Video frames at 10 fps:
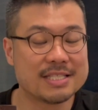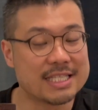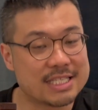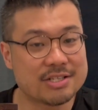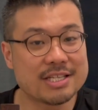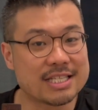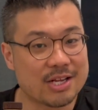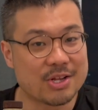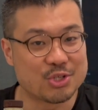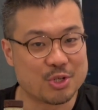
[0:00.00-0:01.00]
it's just a
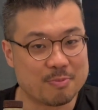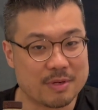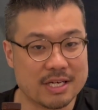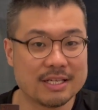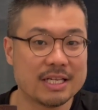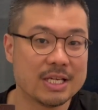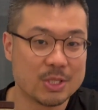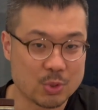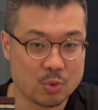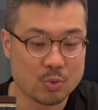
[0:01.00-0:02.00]
lot cheaper
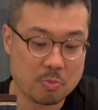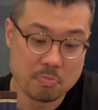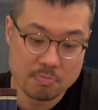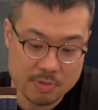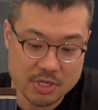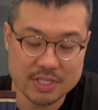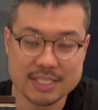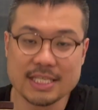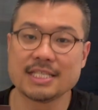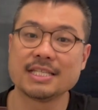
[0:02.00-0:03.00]
to purchase
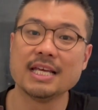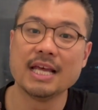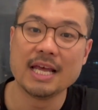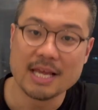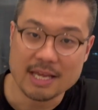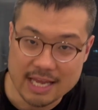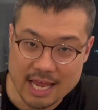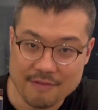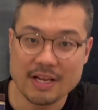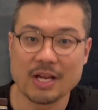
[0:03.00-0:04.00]
it,
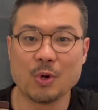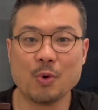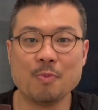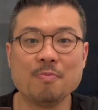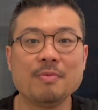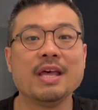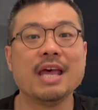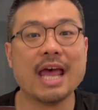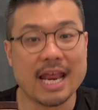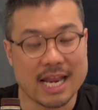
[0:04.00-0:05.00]
have it at home,
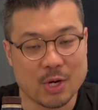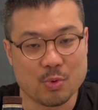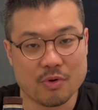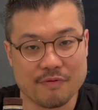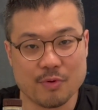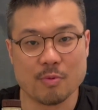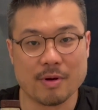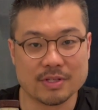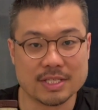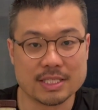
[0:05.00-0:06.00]
and then do a review
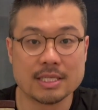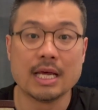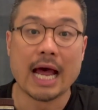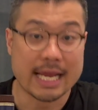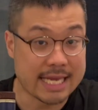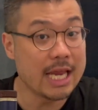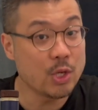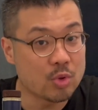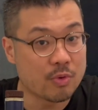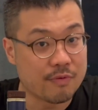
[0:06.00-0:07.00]
about it. I can
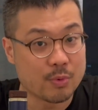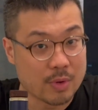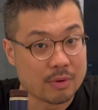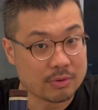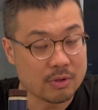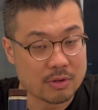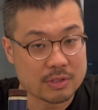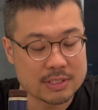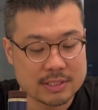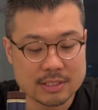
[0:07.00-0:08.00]
do the review
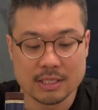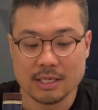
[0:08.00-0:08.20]
outdoors,